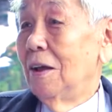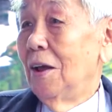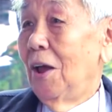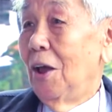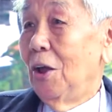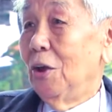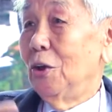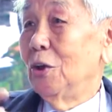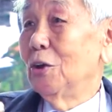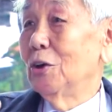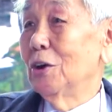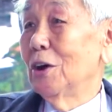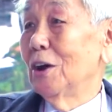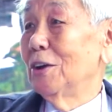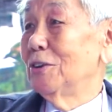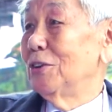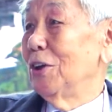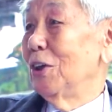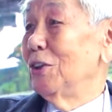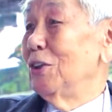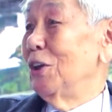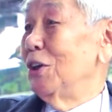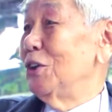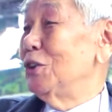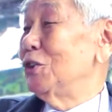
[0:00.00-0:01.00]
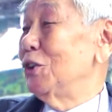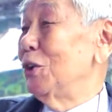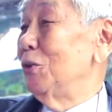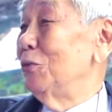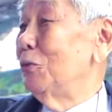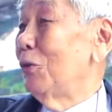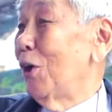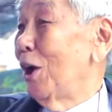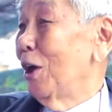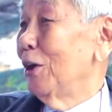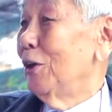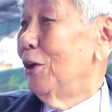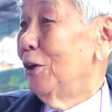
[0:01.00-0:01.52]
You are generation
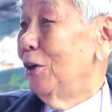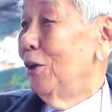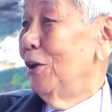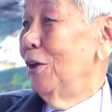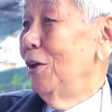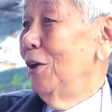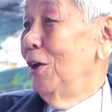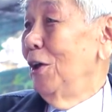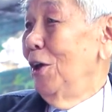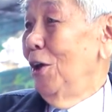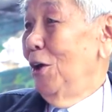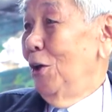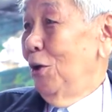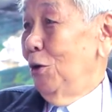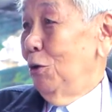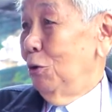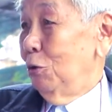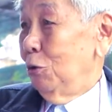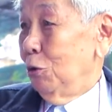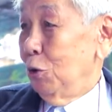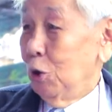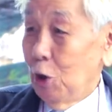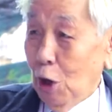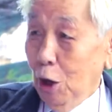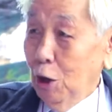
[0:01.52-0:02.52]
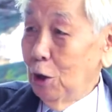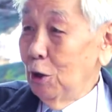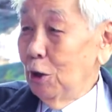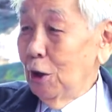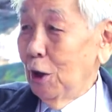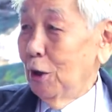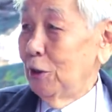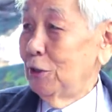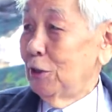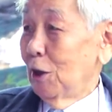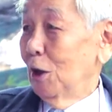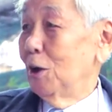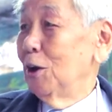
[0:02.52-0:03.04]
Y, young
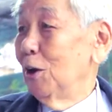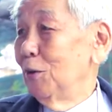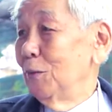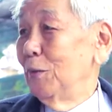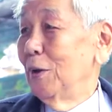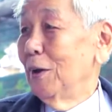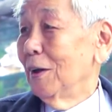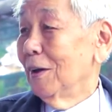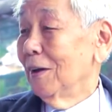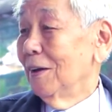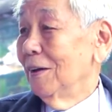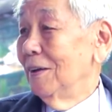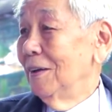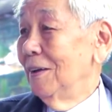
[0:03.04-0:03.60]
and dynamic.